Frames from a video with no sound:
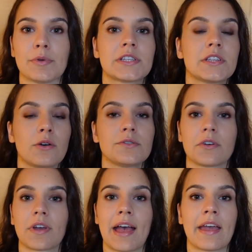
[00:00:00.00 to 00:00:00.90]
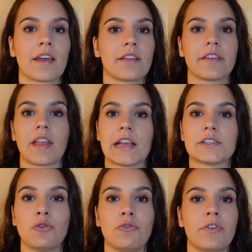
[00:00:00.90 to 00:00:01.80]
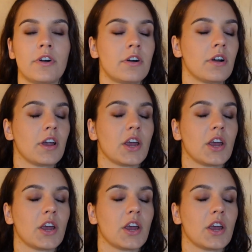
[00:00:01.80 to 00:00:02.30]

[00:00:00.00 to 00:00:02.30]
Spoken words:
It knows, okay, the day is over,